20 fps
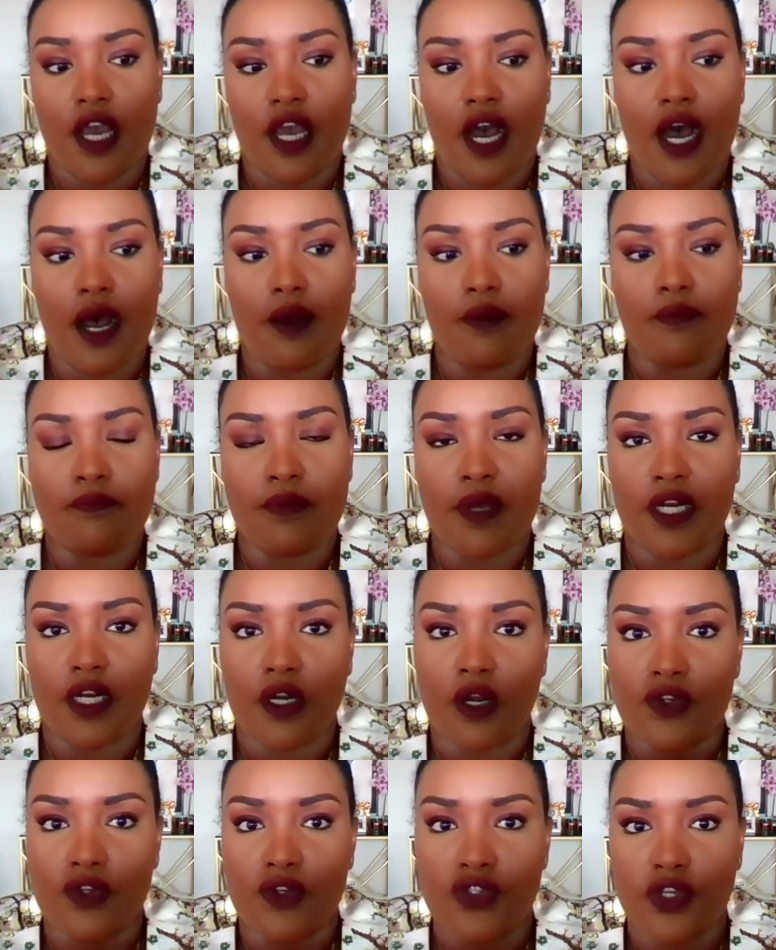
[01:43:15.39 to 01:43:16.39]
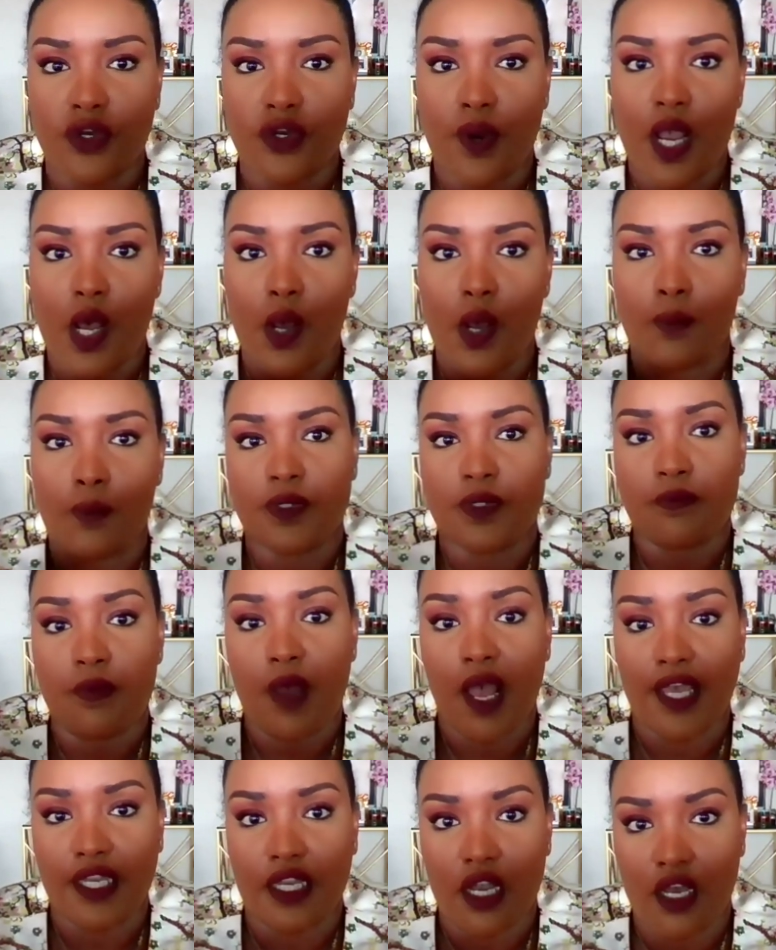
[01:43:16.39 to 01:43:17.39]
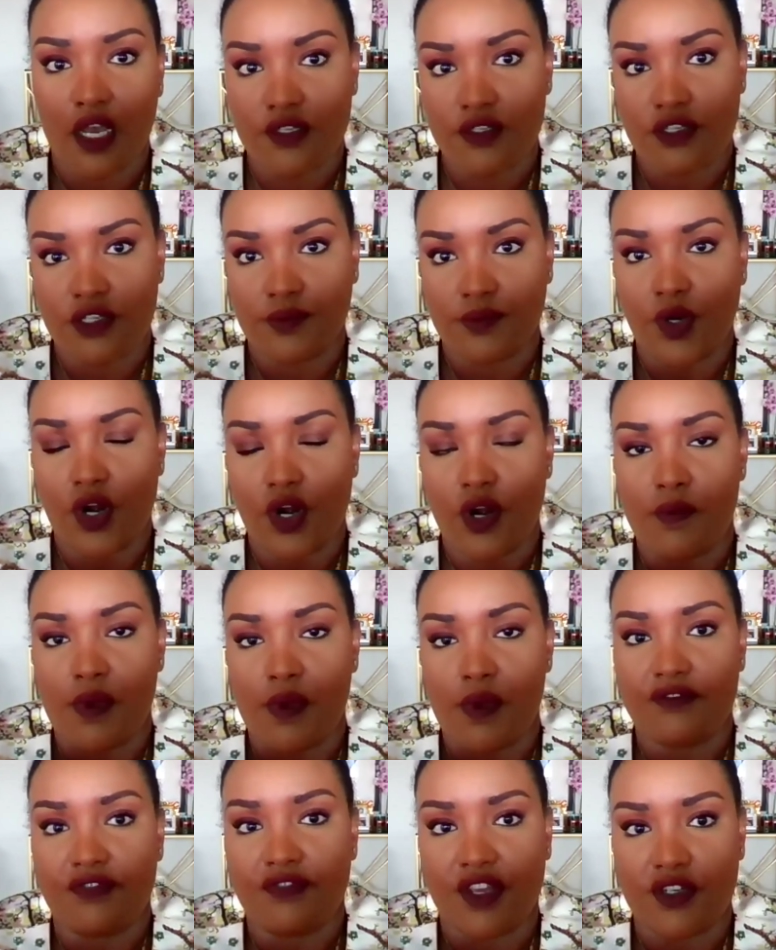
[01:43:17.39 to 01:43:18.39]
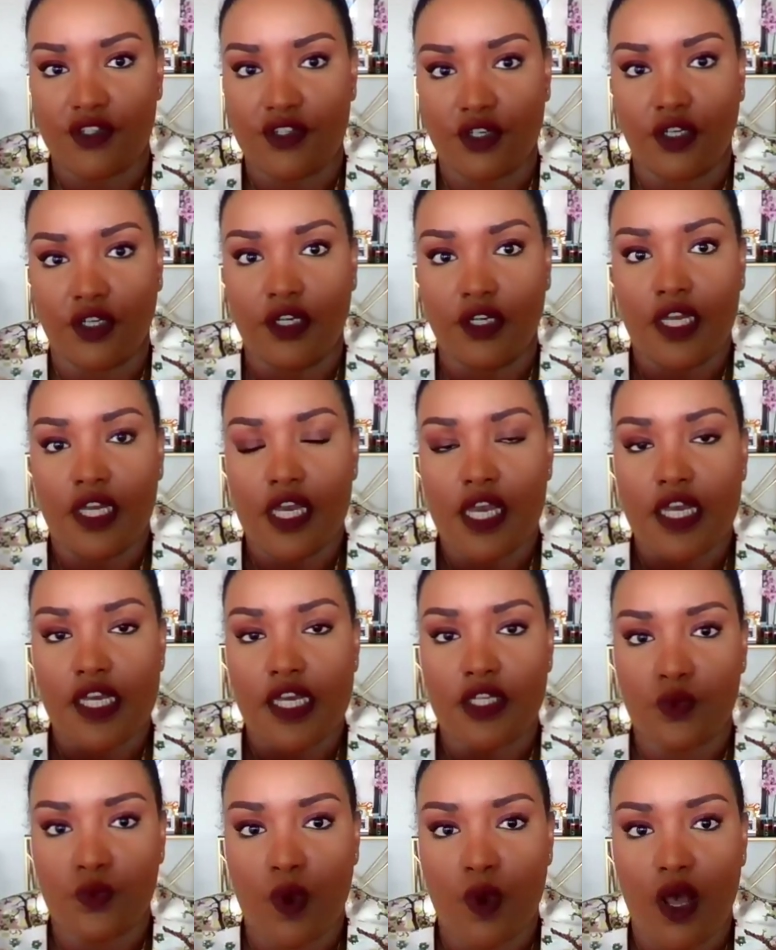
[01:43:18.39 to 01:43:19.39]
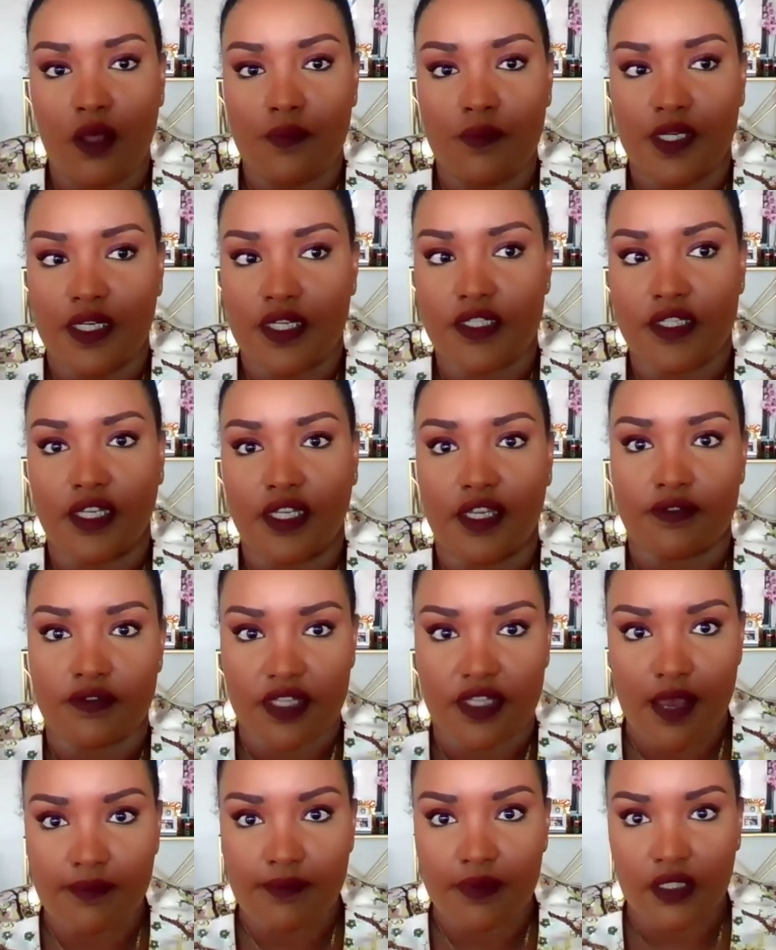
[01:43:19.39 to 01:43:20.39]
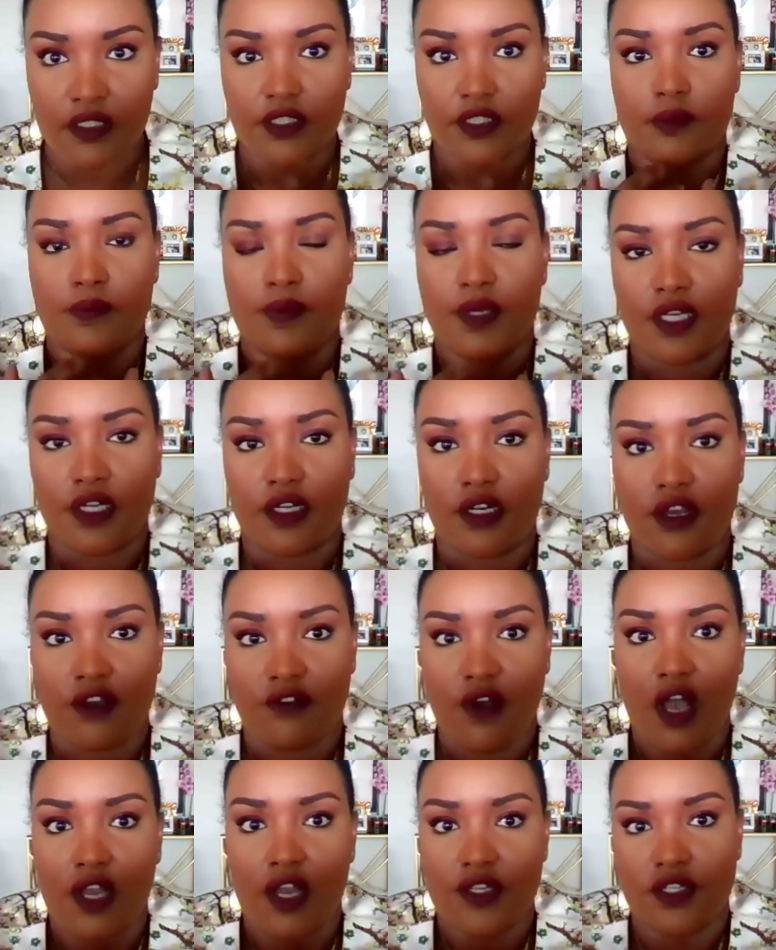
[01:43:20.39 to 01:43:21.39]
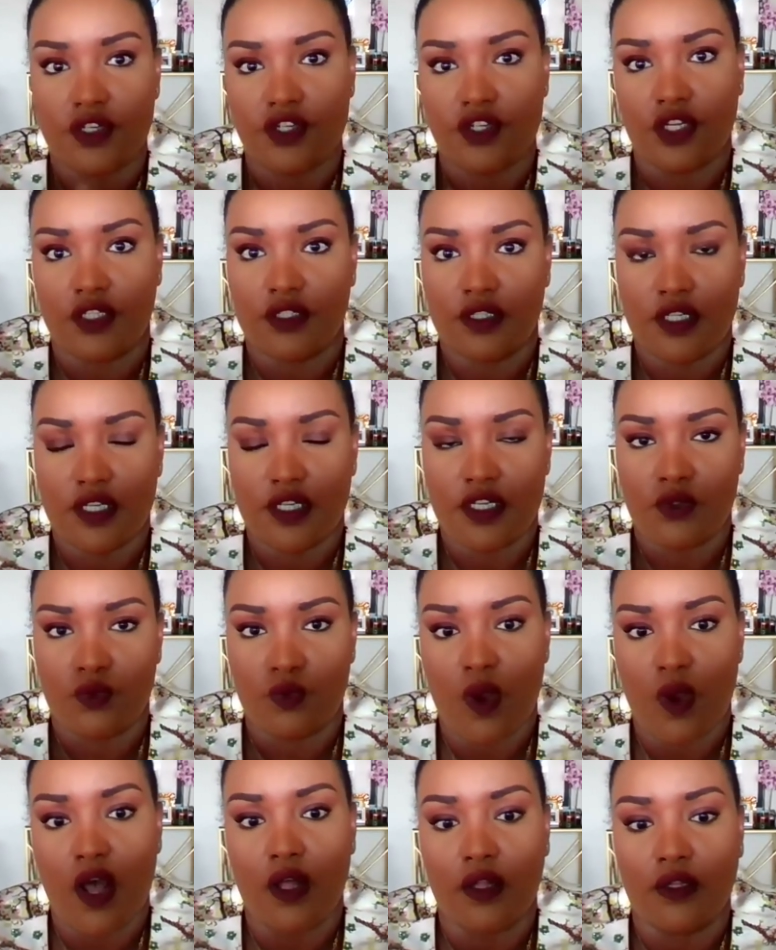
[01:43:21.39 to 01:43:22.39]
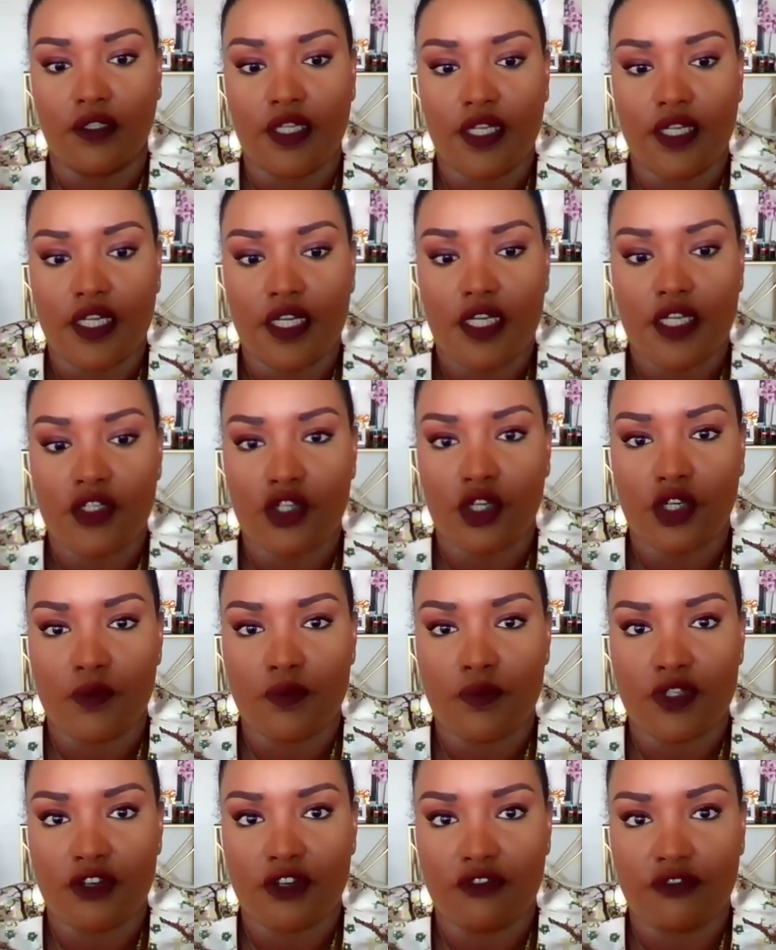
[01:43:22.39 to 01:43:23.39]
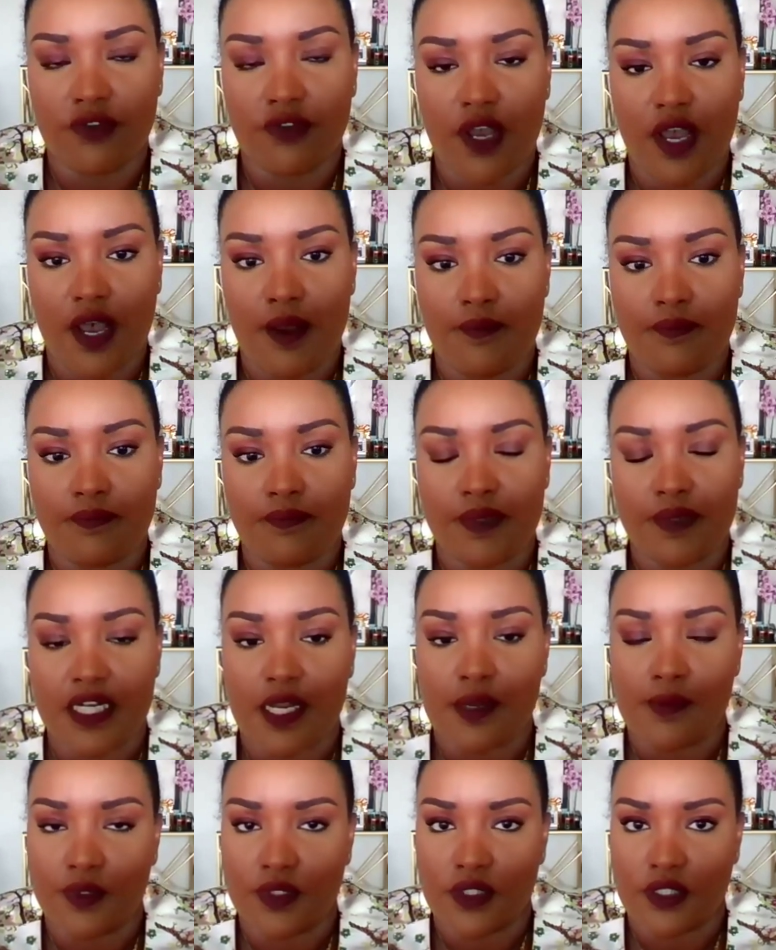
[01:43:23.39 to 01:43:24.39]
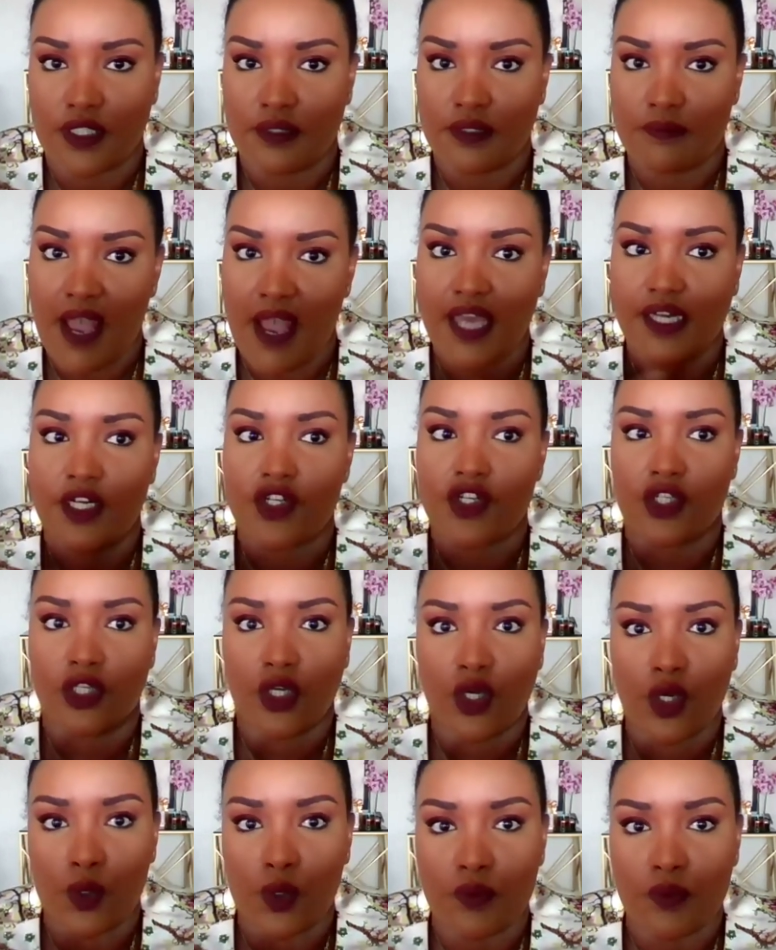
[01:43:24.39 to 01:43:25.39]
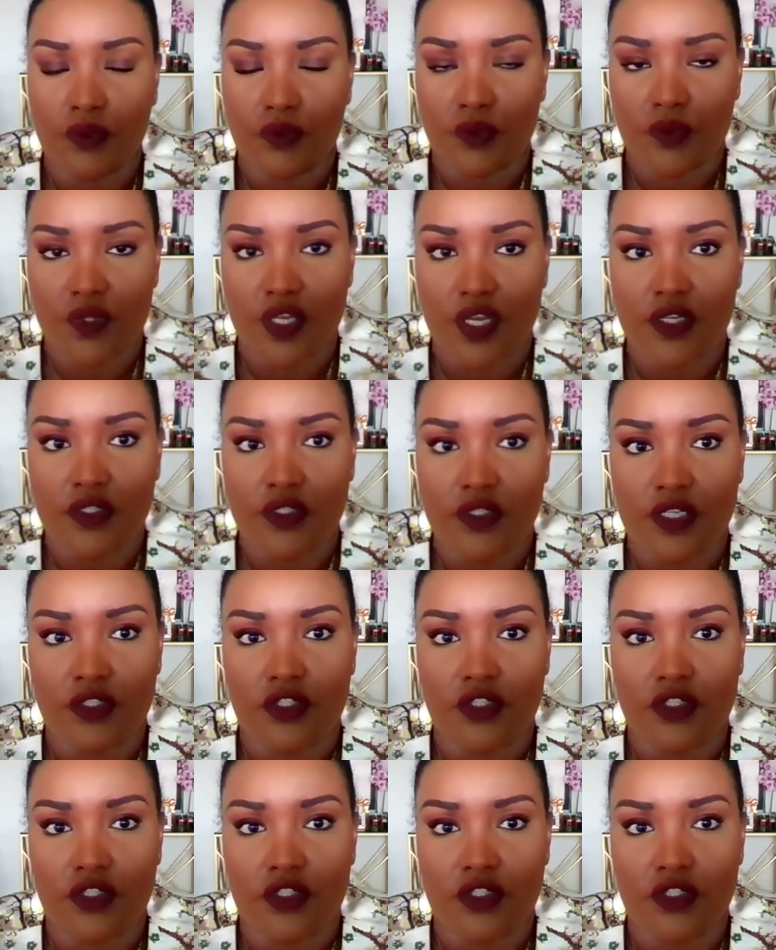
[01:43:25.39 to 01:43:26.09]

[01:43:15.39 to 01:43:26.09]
But it also helps my customer, my vendor as well, because it gives them a little bit of oxygen as well in terms of being able to manage and cope through this.